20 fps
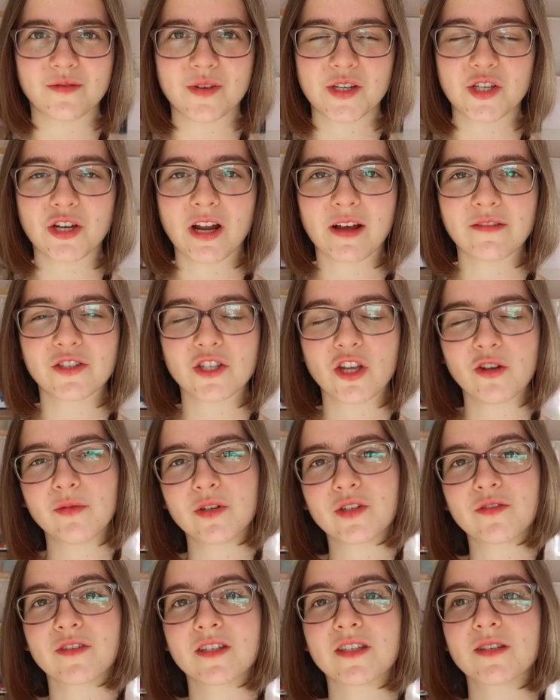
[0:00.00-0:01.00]
We should have so
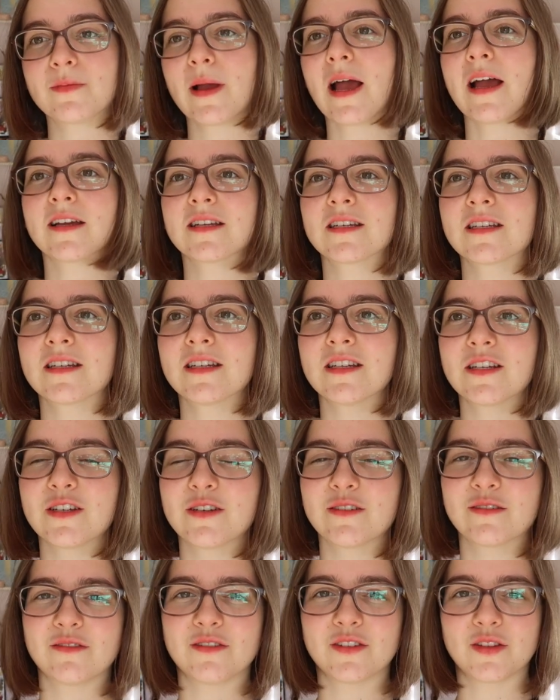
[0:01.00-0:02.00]
much respect
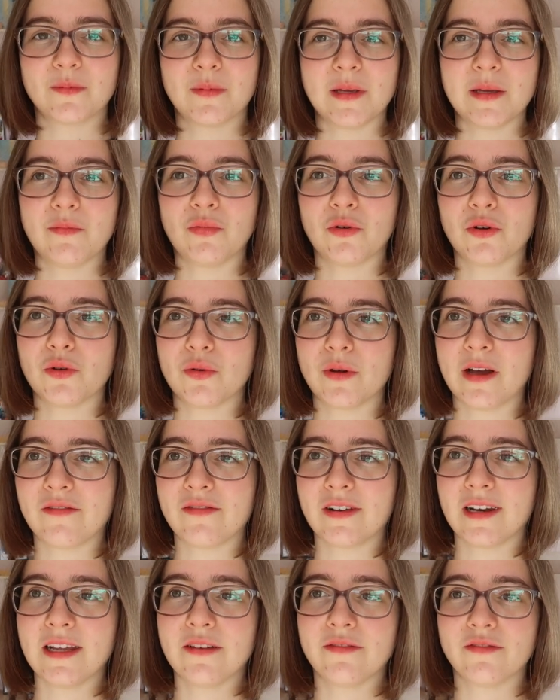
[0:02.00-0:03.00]
for the people who
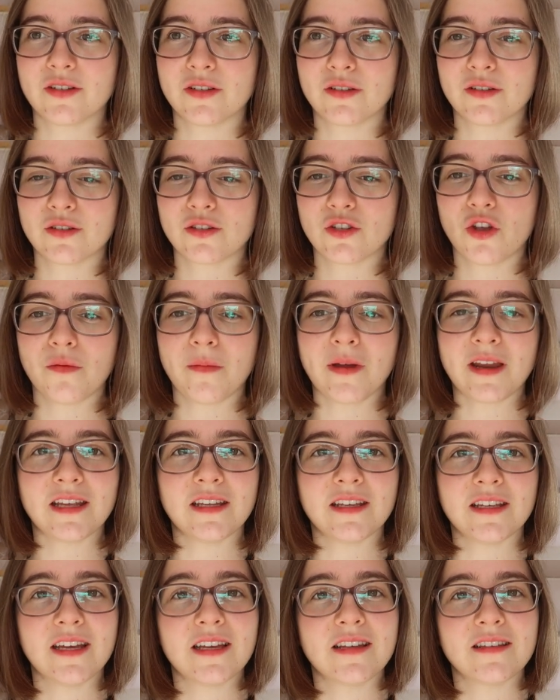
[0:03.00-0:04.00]
have lived so
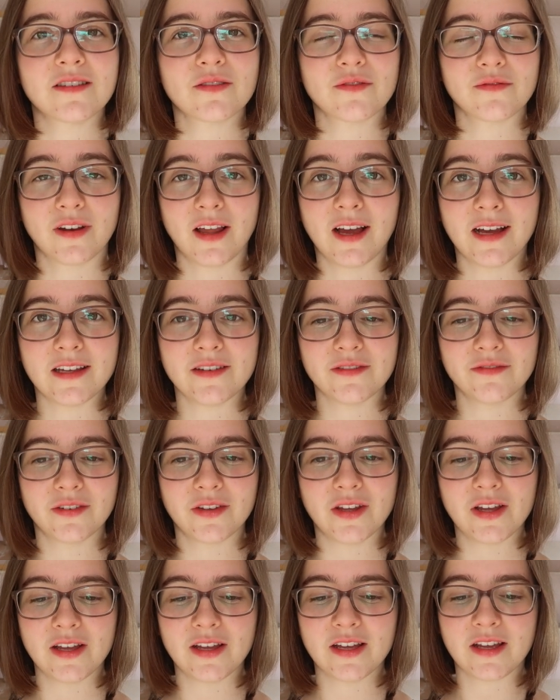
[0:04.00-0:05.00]
many years of life,
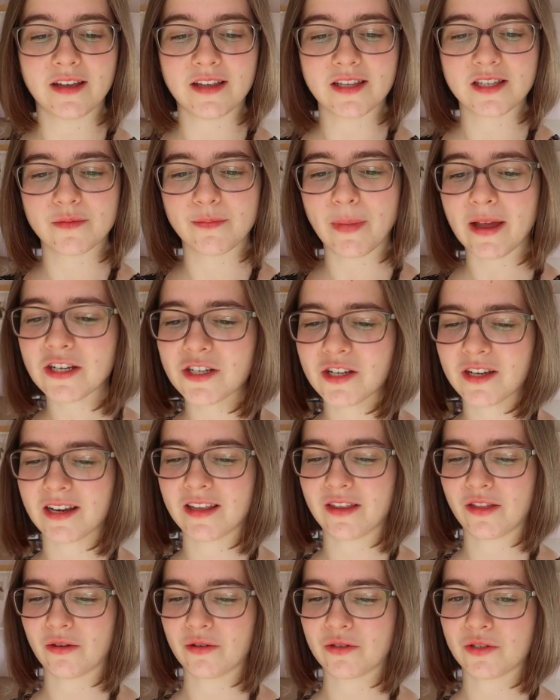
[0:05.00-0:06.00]

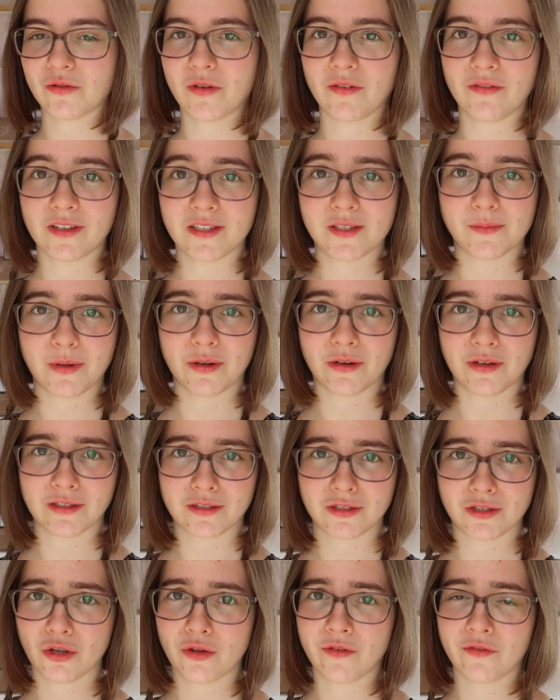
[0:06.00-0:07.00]
especially those who have
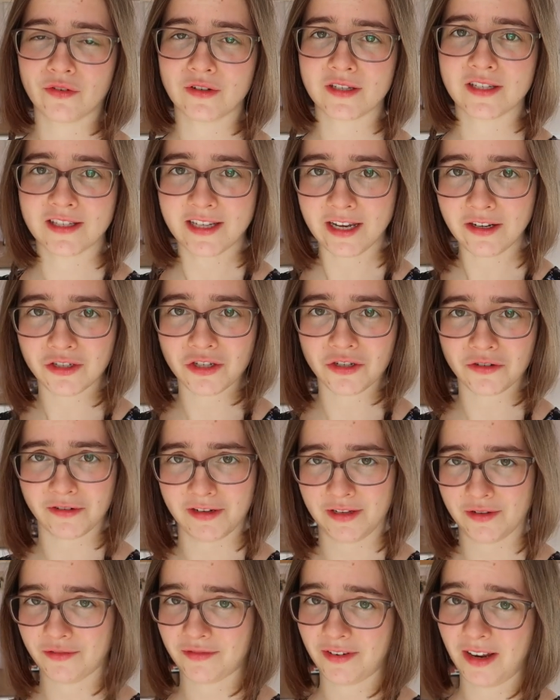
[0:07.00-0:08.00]
experienced over a
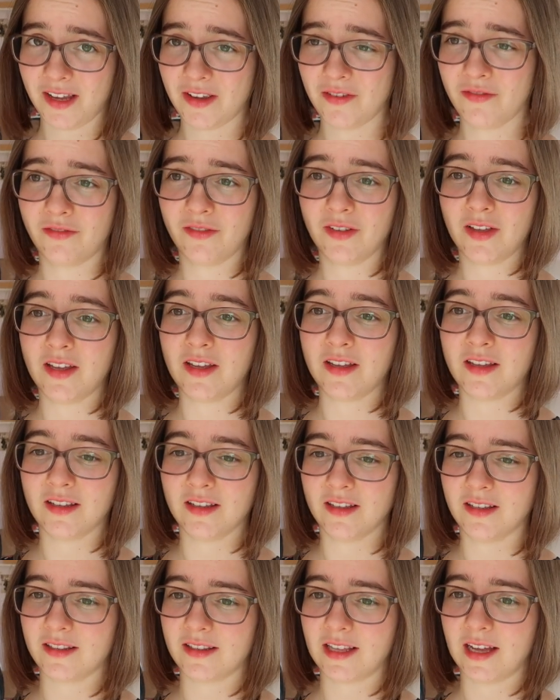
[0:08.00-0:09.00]
century of life.